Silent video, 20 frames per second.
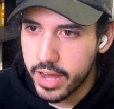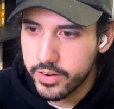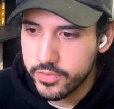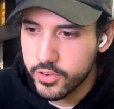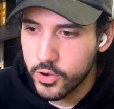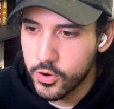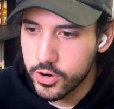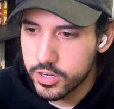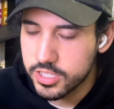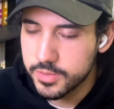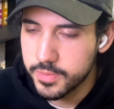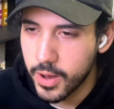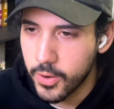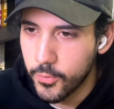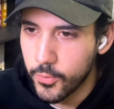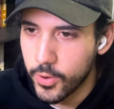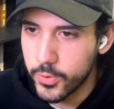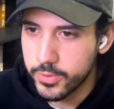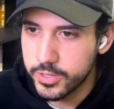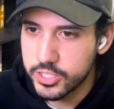of course,
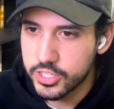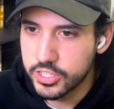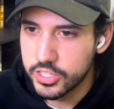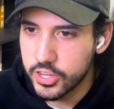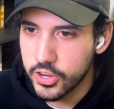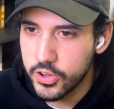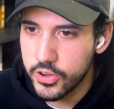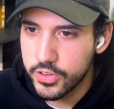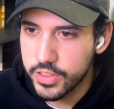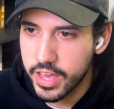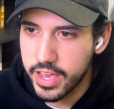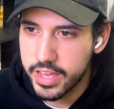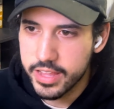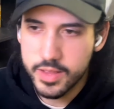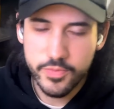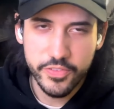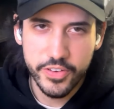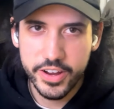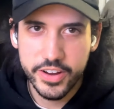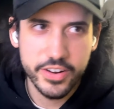about what we should do. They end
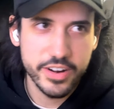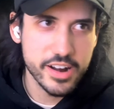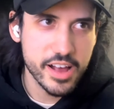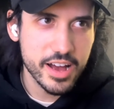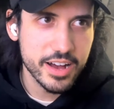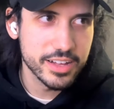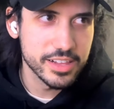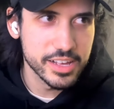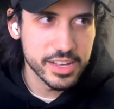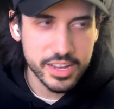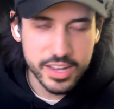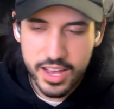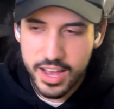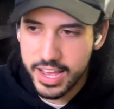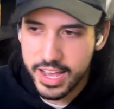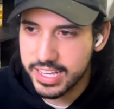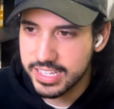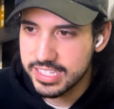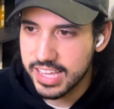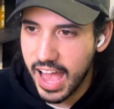up figuring out, like, oh,
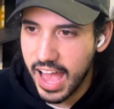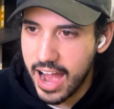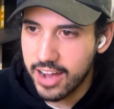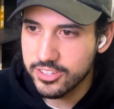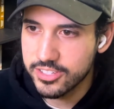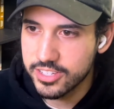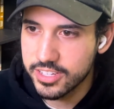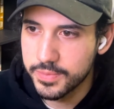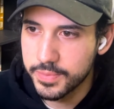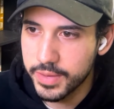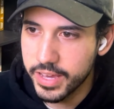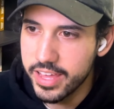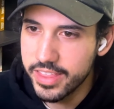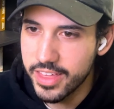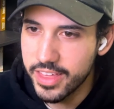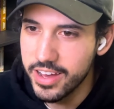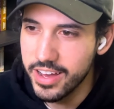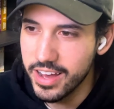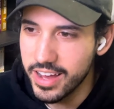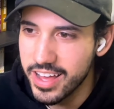I guess a house could be
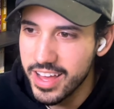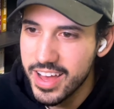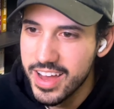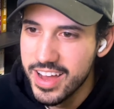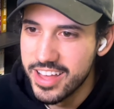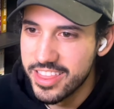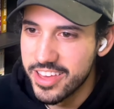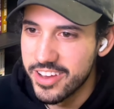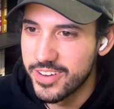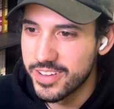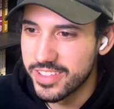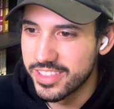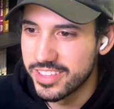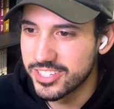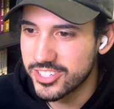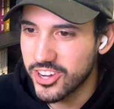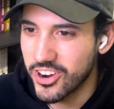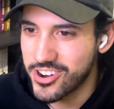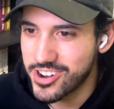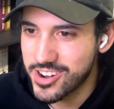the
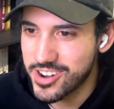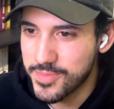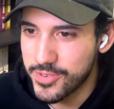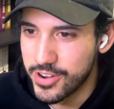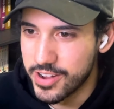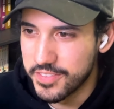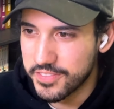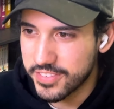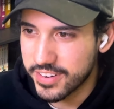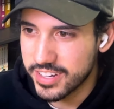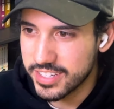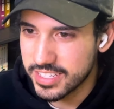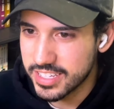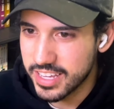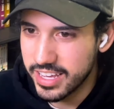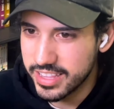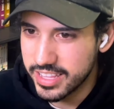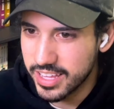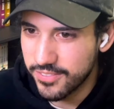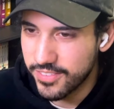starter point for us
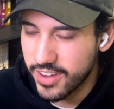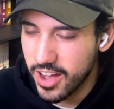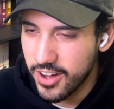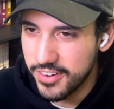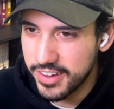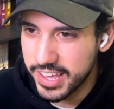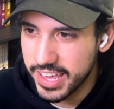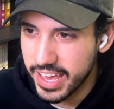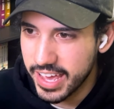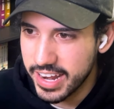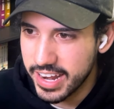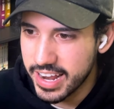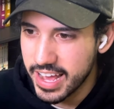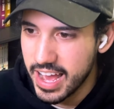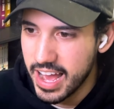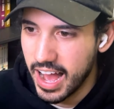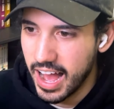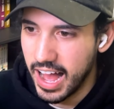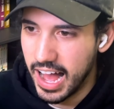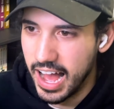to end up going in,
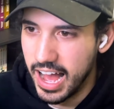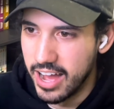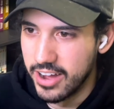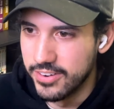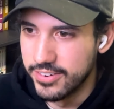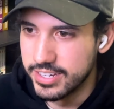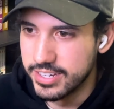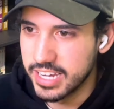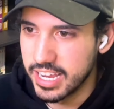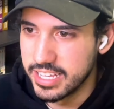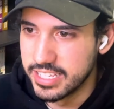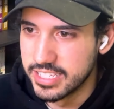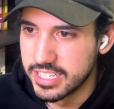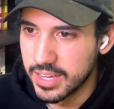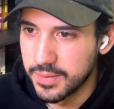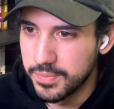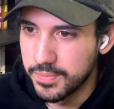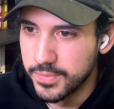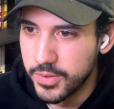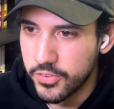which ends
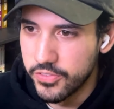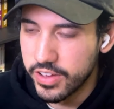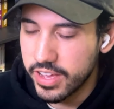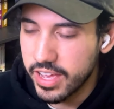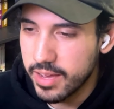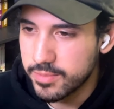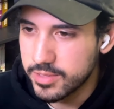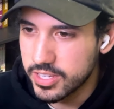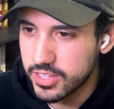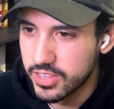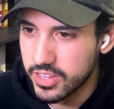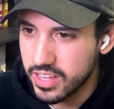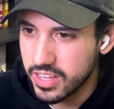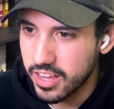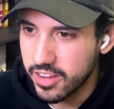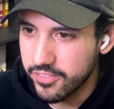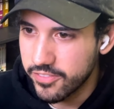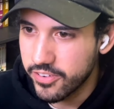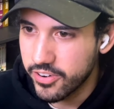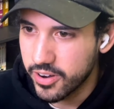up moving him to
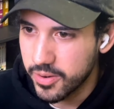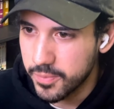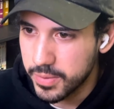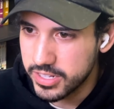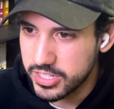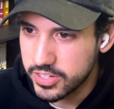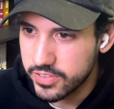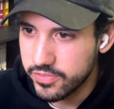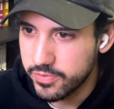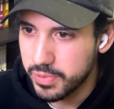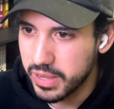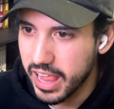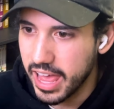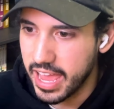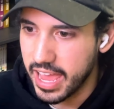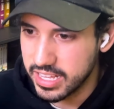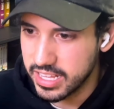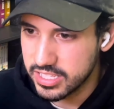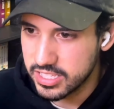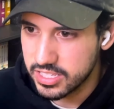looking for a bunch of
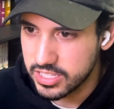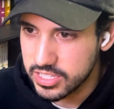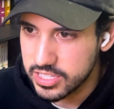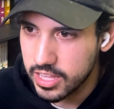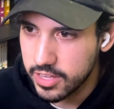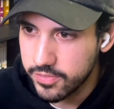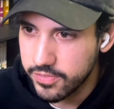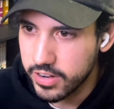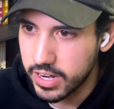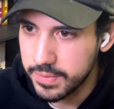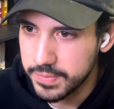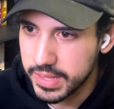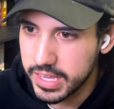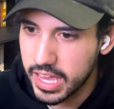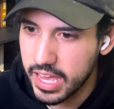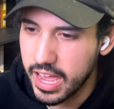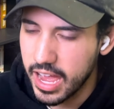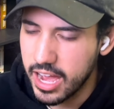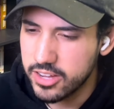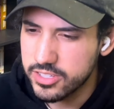plans and stuff for him to
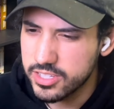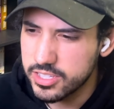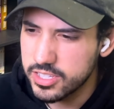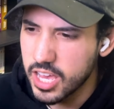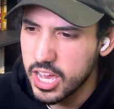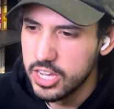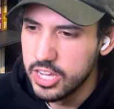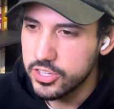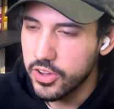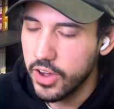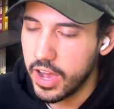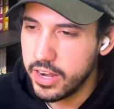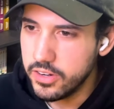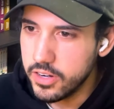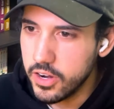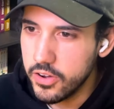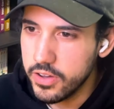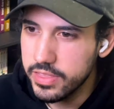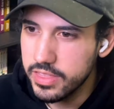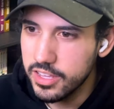get houses. So I
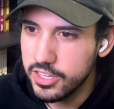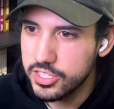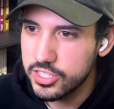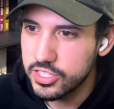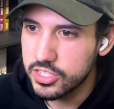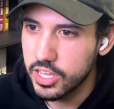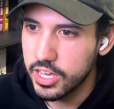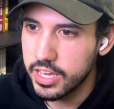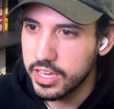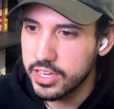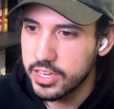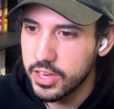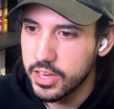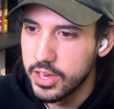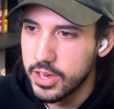don't know, in this, like,